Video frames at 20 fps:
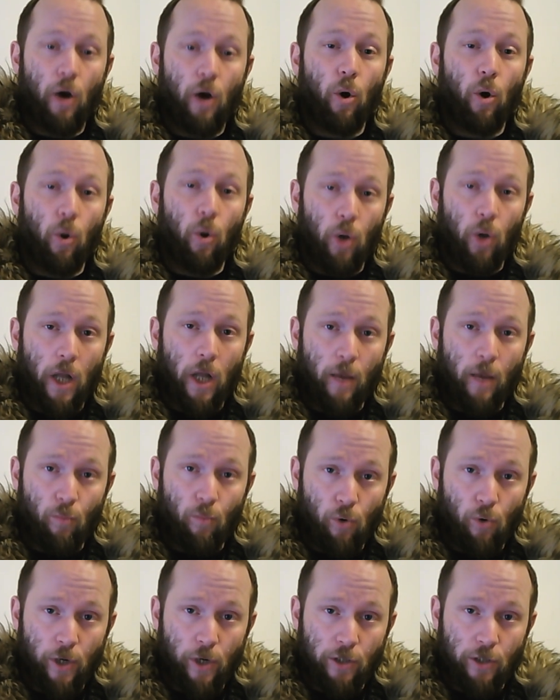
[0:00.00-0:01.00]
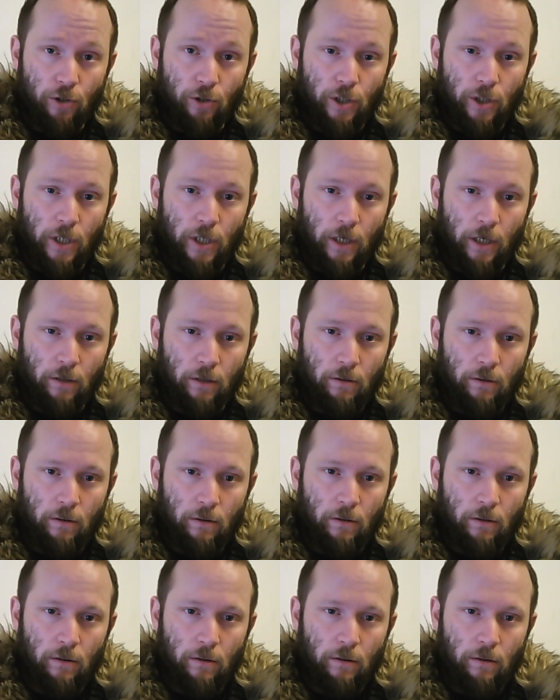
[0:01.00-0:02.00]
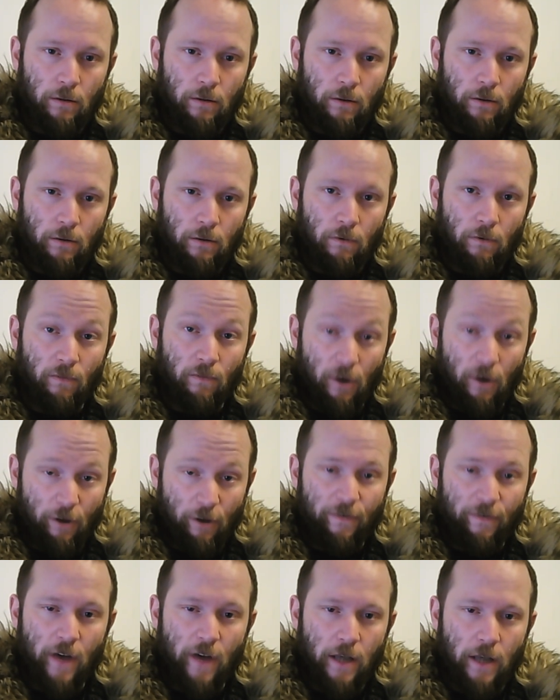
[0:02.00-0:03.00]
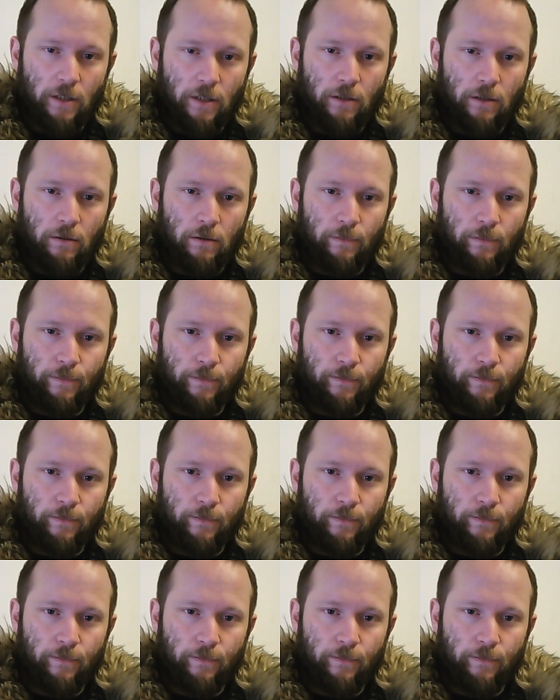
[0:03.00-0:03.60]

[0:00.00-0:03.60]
a whole lot more interesting very fast.